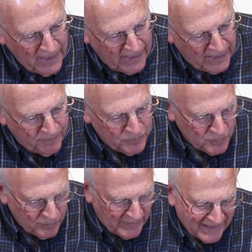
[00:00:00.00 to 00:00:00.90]
Uh,
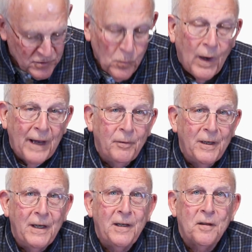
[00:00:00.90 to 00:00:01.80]
that's why
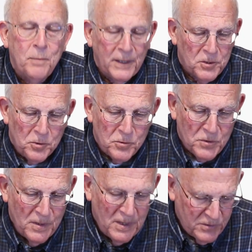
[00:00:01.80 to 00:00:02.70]
we need the
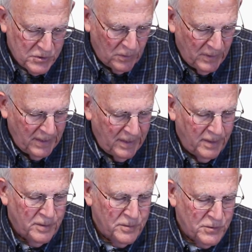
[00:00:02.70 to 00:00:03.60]
pictures. So
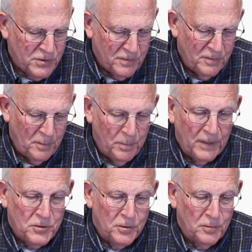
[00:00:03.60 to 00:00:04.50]
here's the
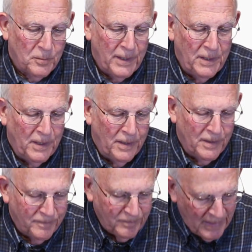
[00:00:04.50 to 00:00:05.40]
picture right
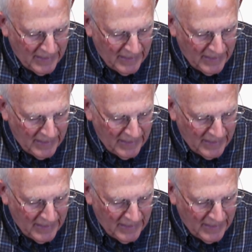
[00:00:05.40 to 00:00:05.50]
here